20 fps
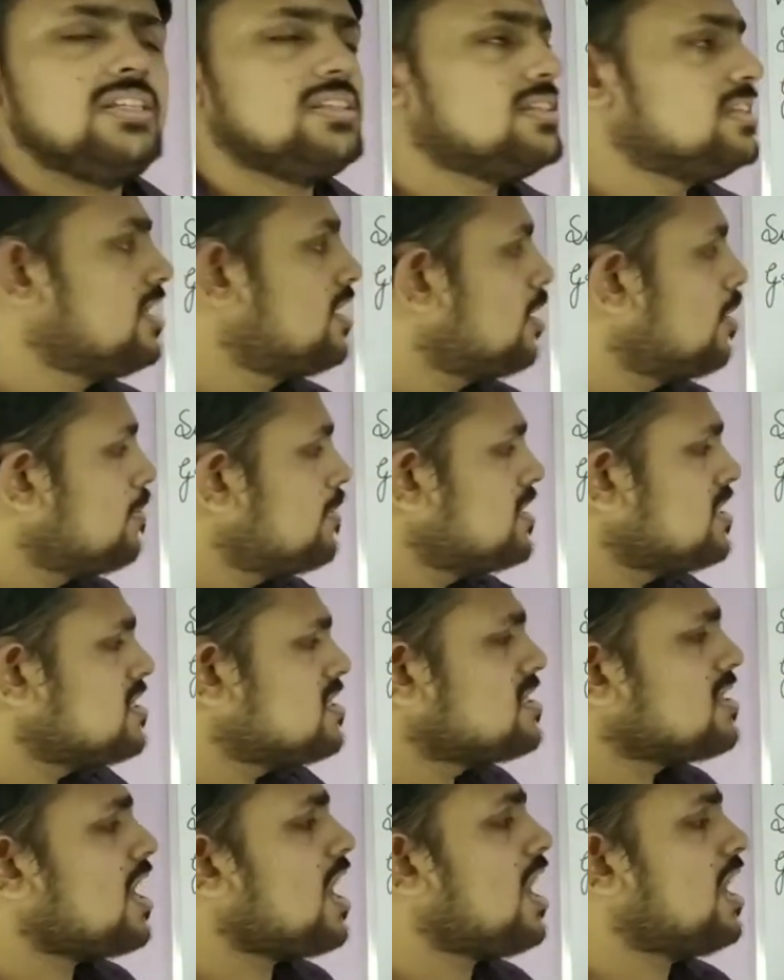
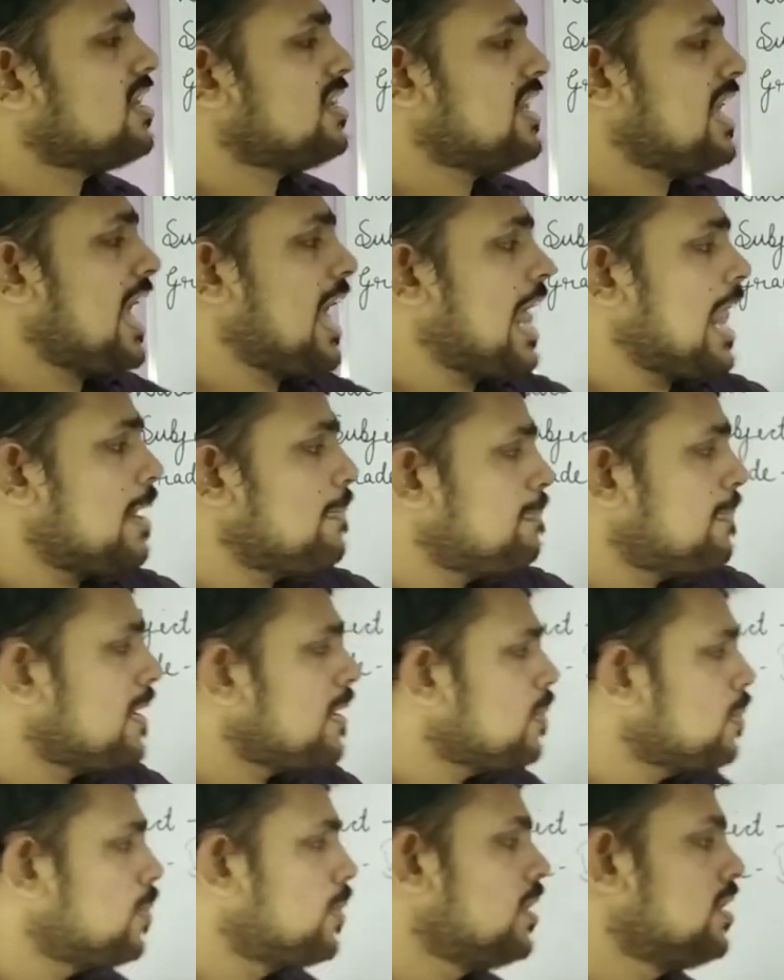determiners are the
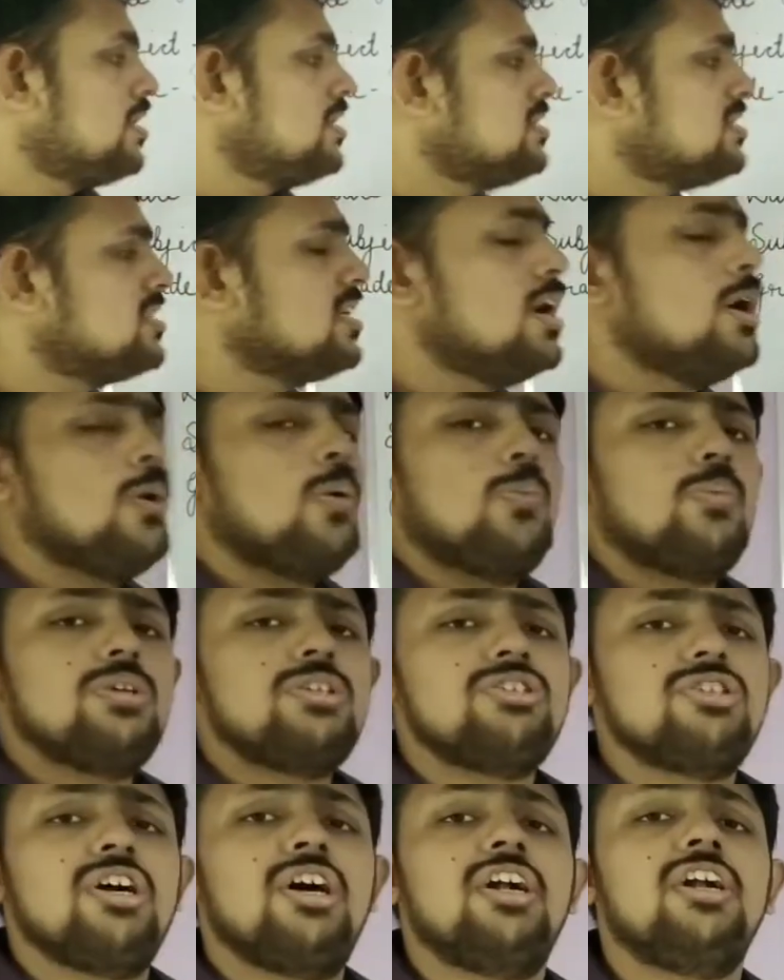helping words
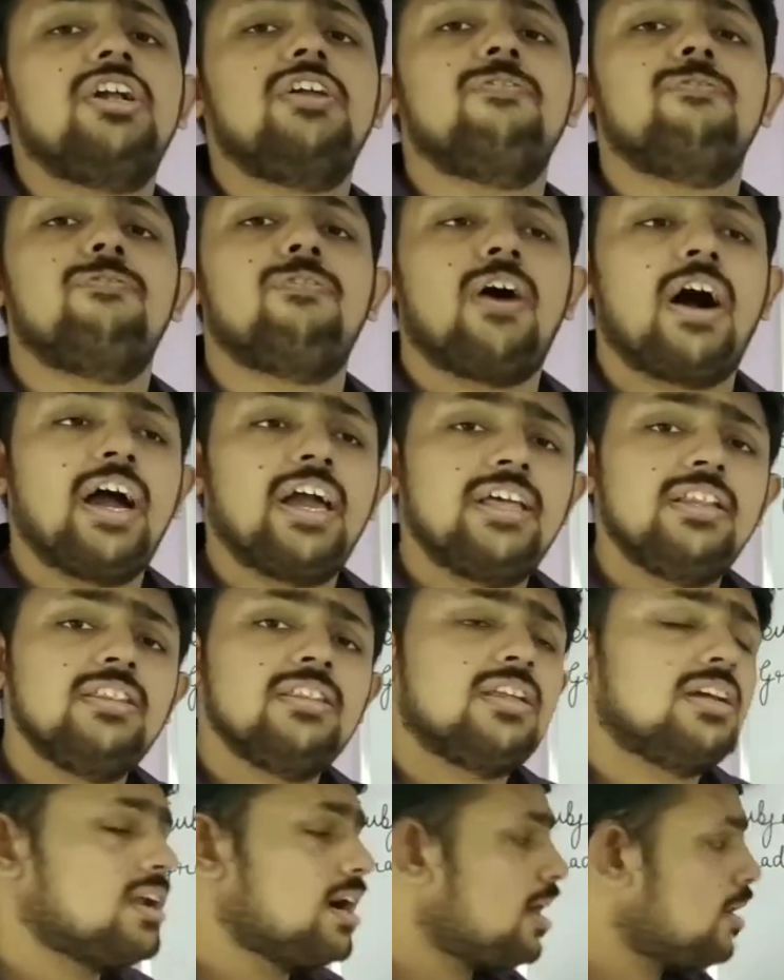which define
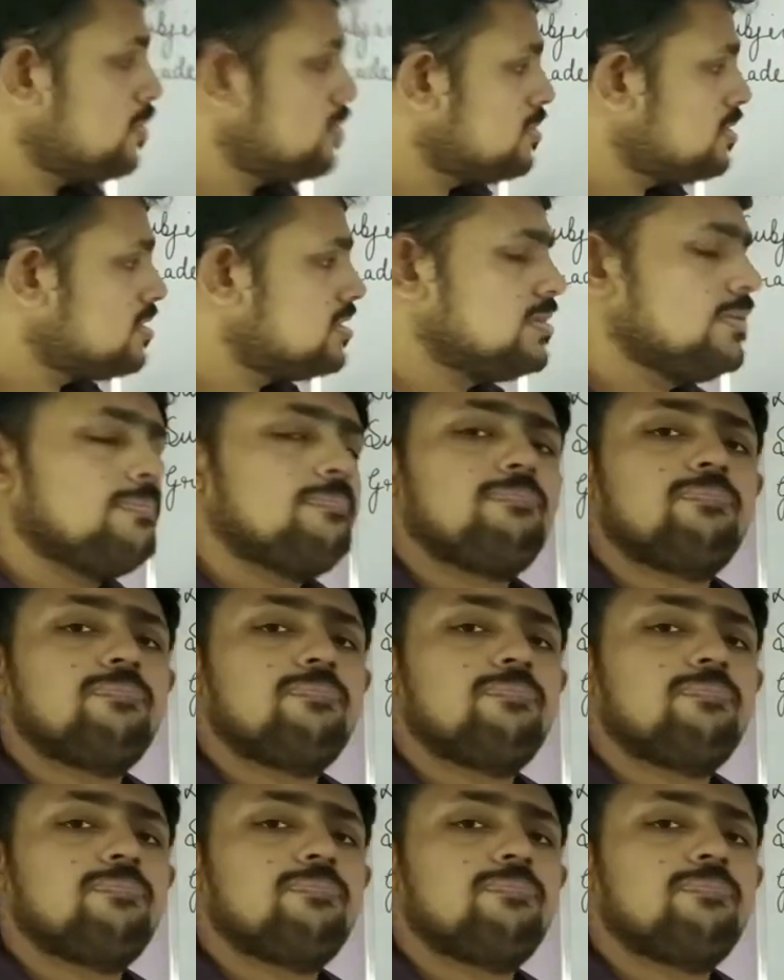the nouns.